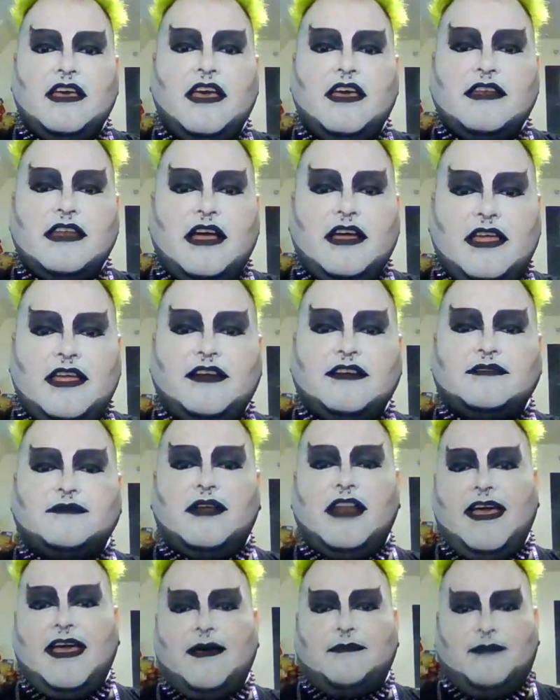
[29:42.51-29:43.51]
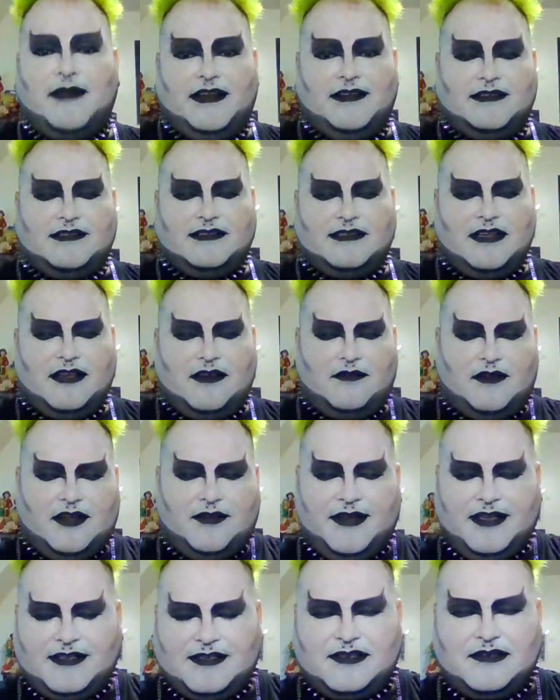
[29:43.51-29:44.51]
Now here's what happened. So, a
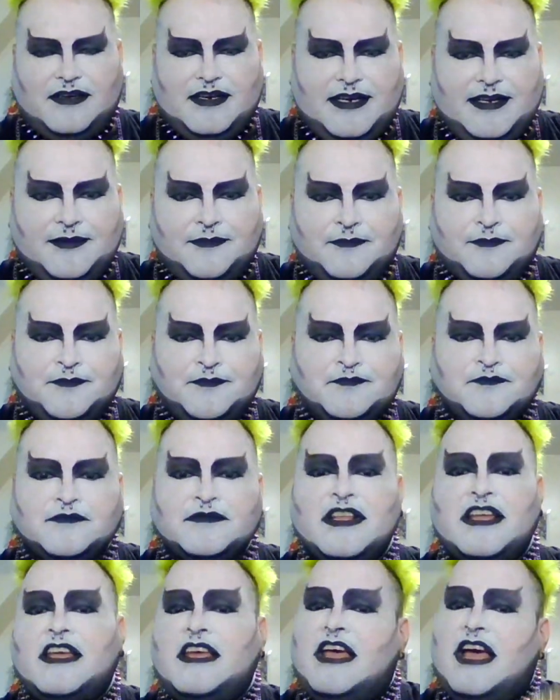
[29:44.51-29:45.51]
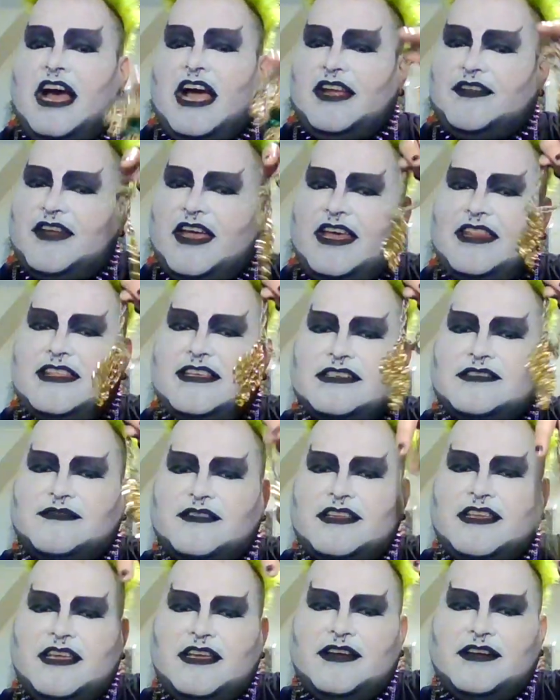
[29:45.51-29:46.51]
quick story. I've had this for
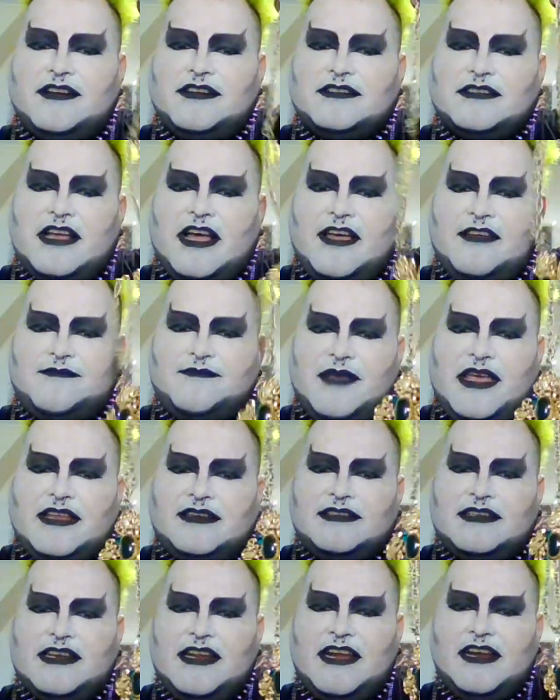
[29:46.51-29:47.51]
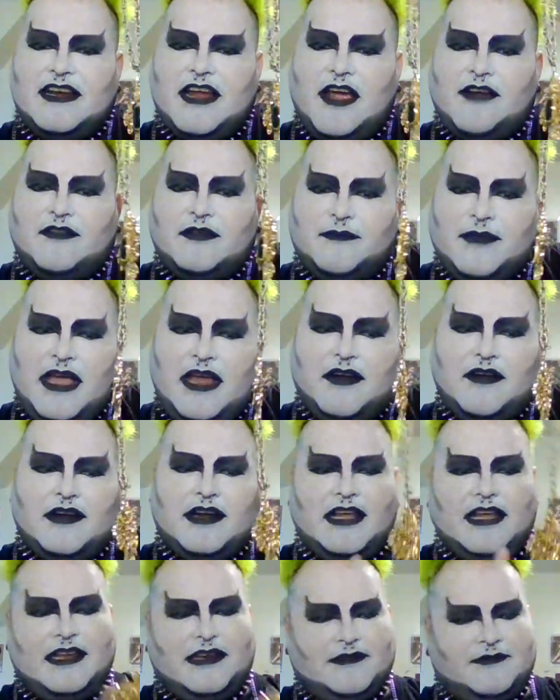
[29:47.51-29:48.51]
years. I mended it. I repaired
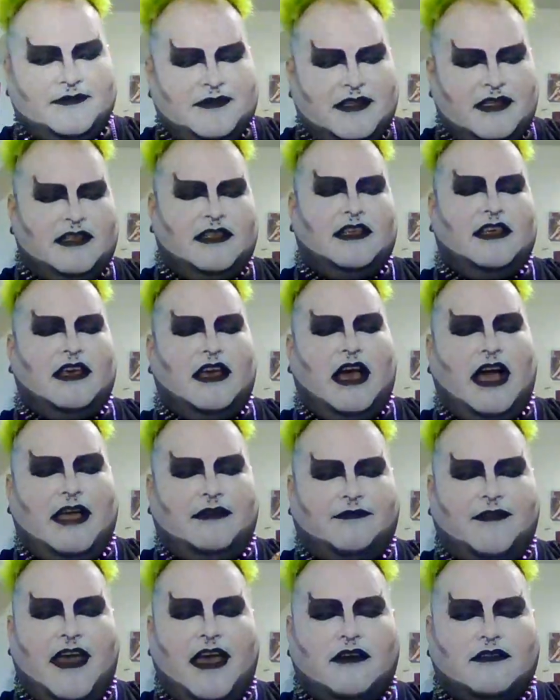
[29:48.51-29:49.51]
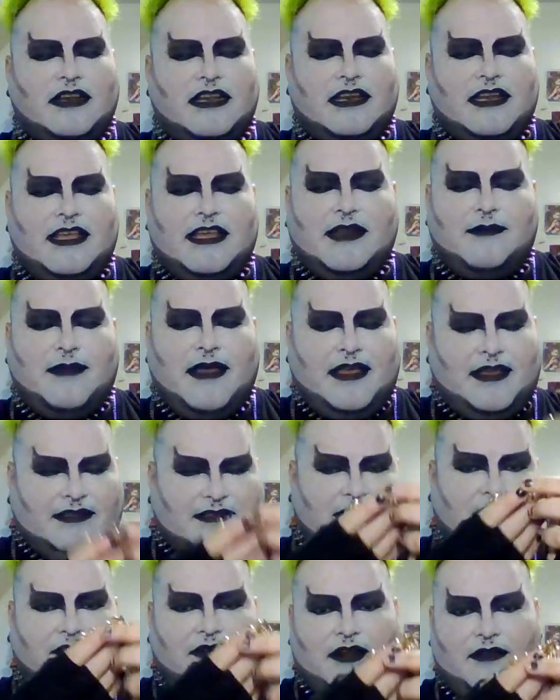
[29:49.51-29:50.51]
it. I found it in a... It's
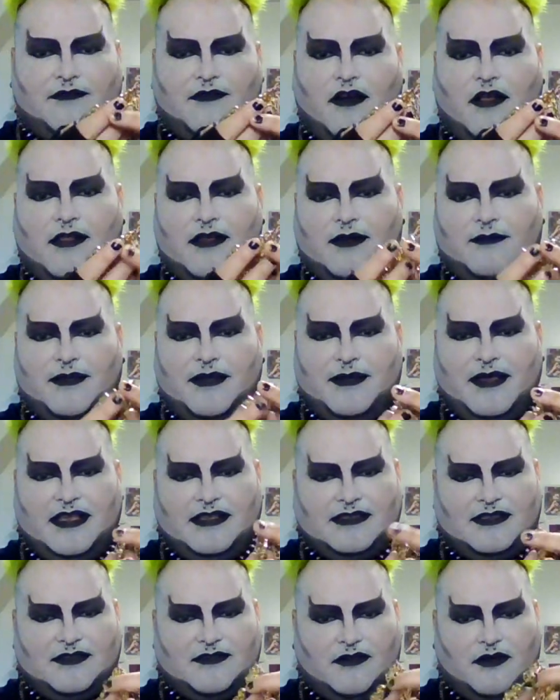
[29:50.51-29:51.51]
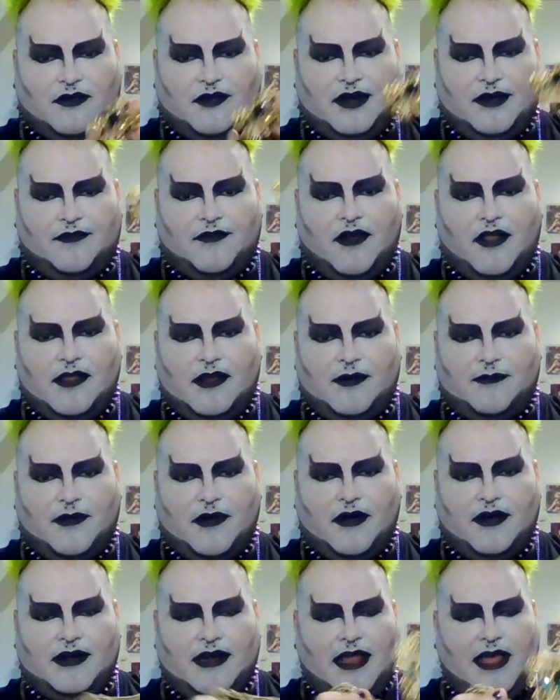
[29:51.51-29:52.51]
already fallen to pieces. Or already fallen
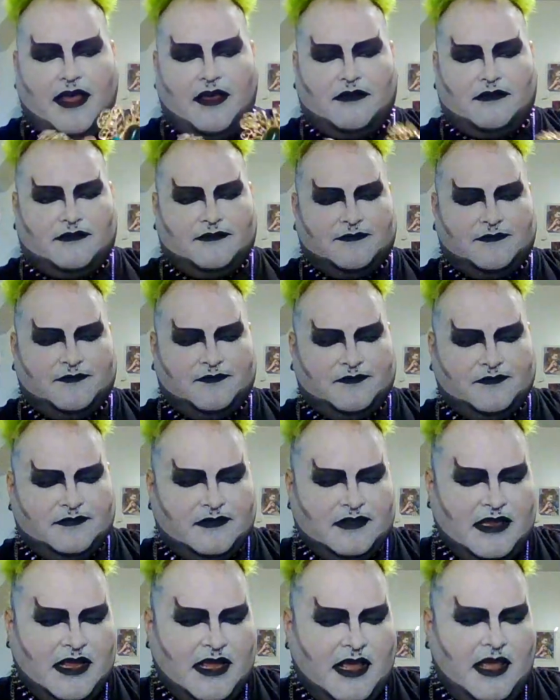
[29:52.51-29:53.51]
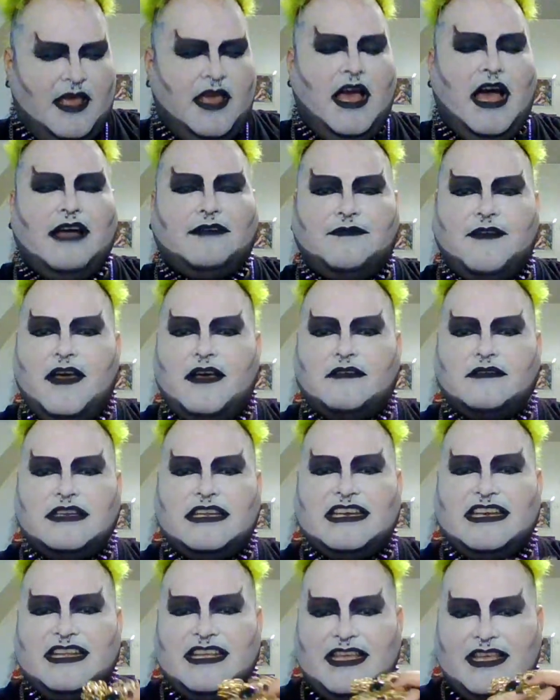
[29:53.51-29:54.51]
apart now. I found
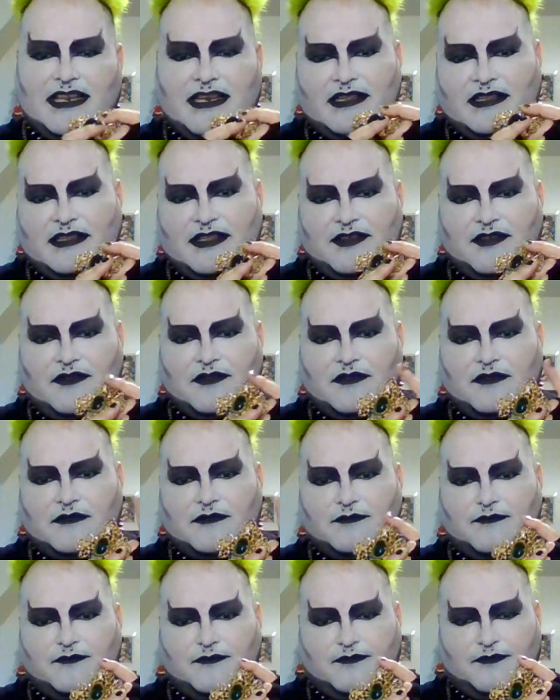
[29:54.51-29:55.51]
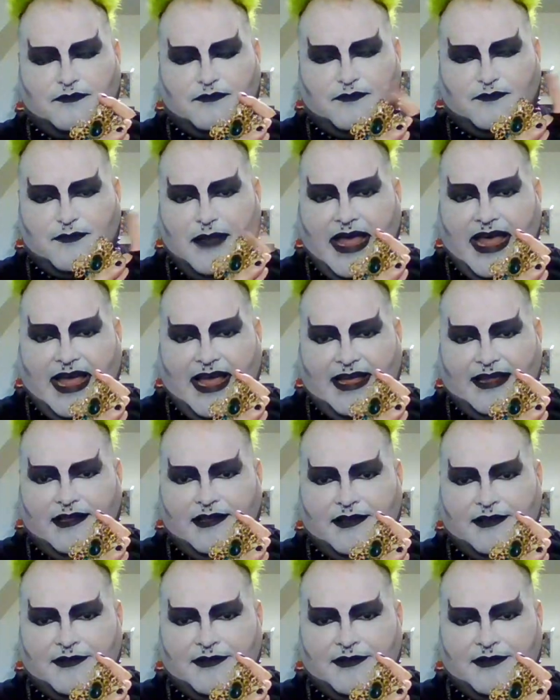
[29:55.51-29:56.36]
it in a little bag.